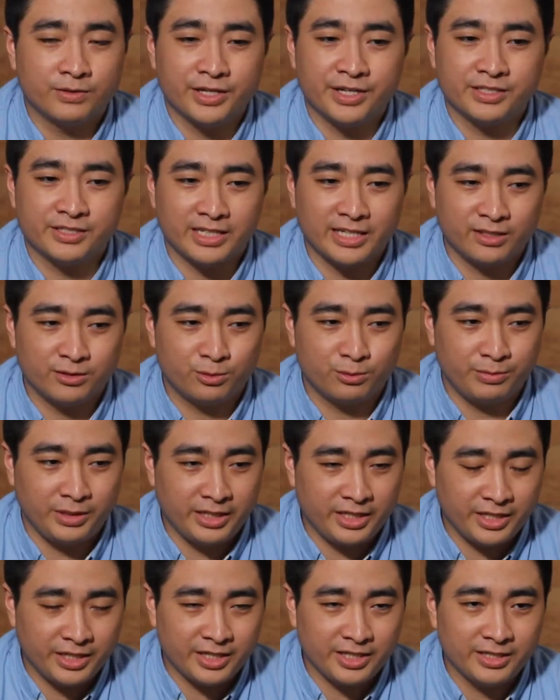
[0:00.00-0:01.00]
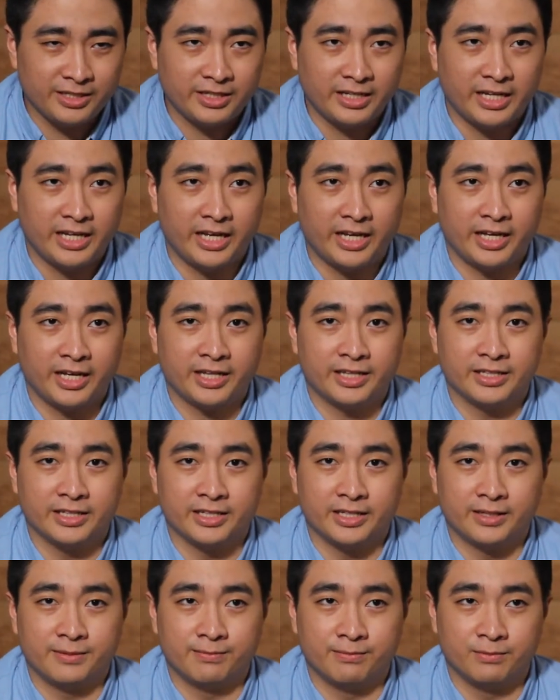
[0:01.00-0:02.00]
I'm very excited to be here,
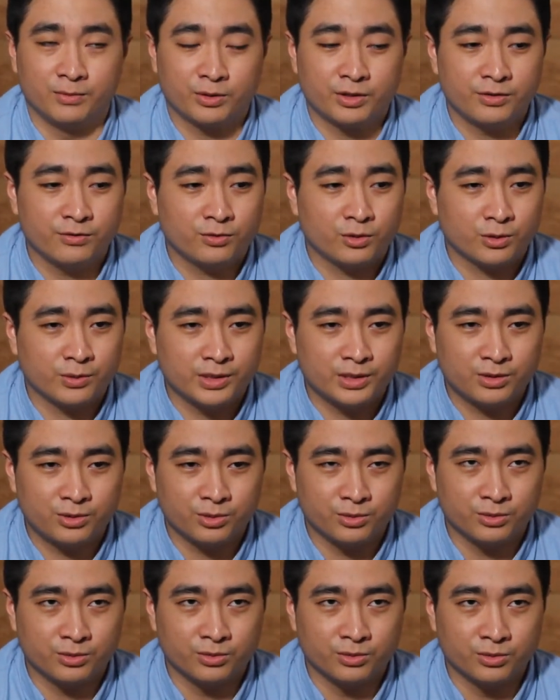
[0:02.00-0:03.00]
and I'm looking forward